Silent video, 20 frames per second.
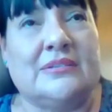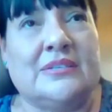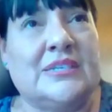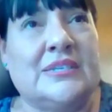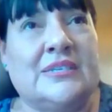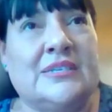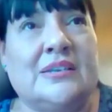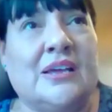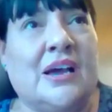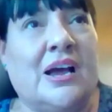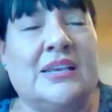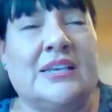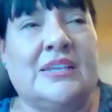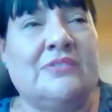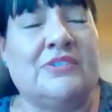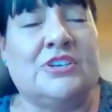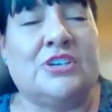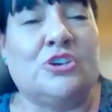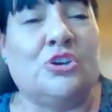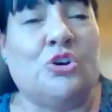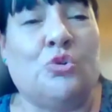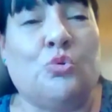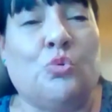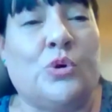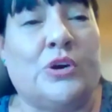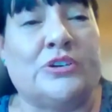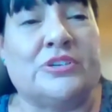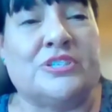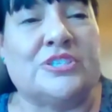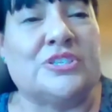did not even know
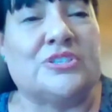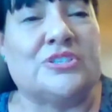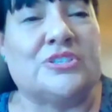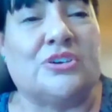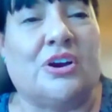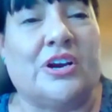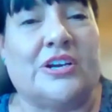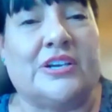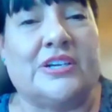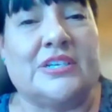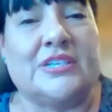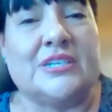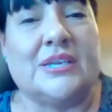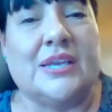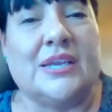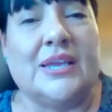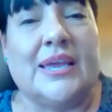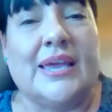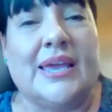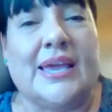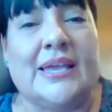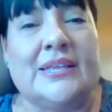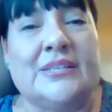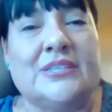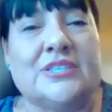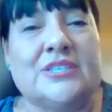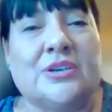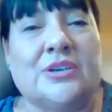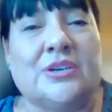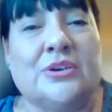where to start. And
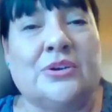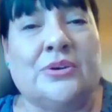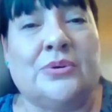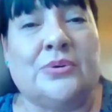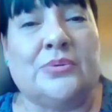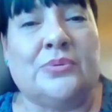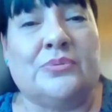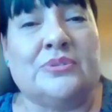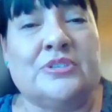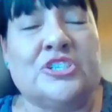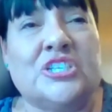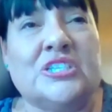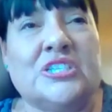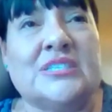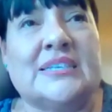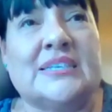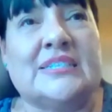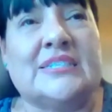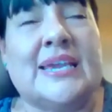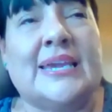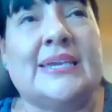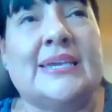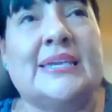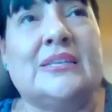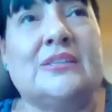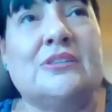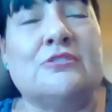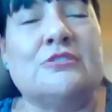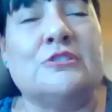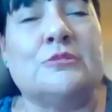so just
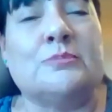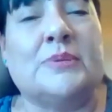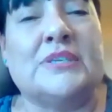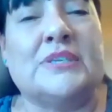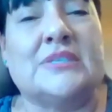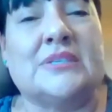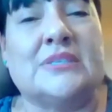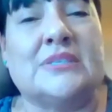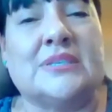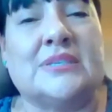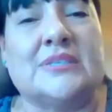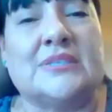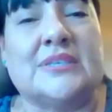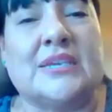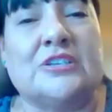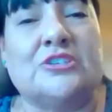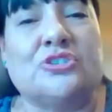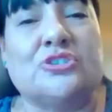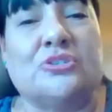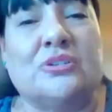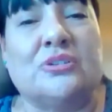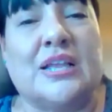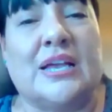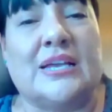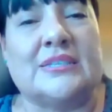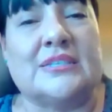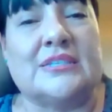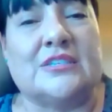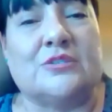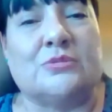taking those business essential
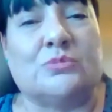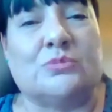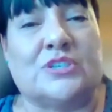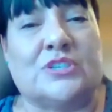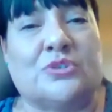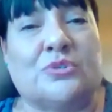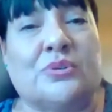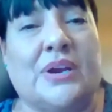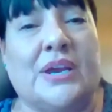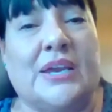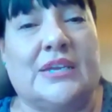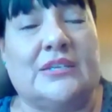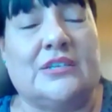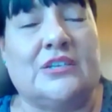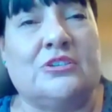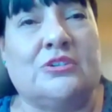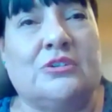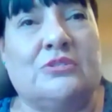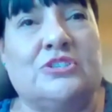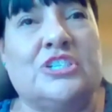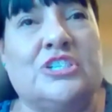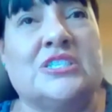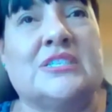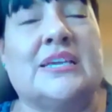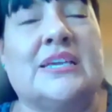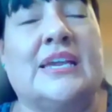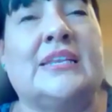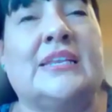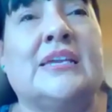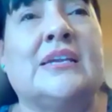classes was great, you know, just
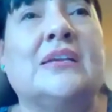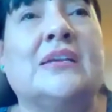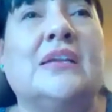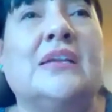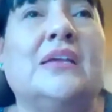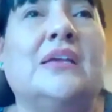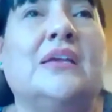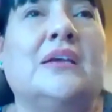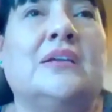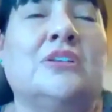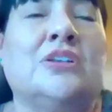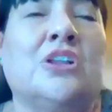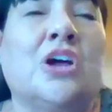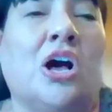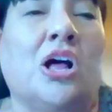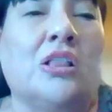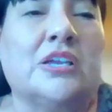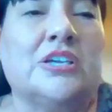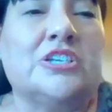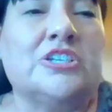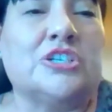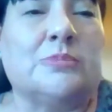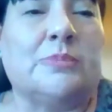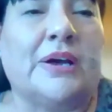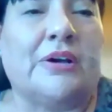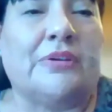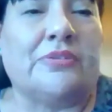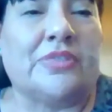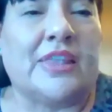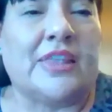getting knowledge
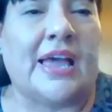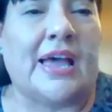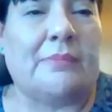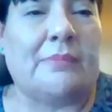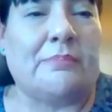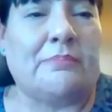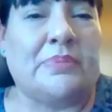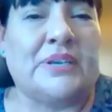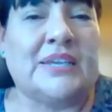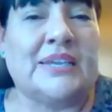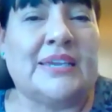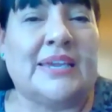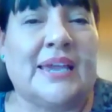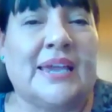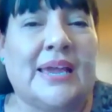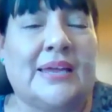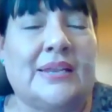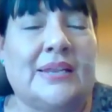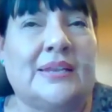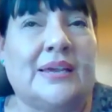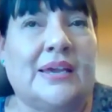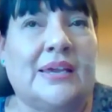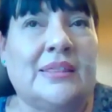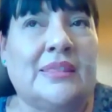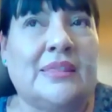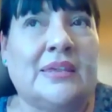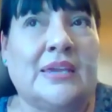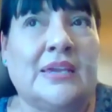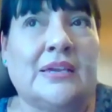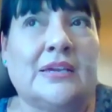about that. But again, I
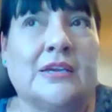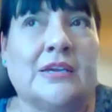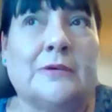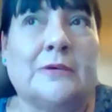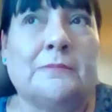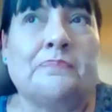think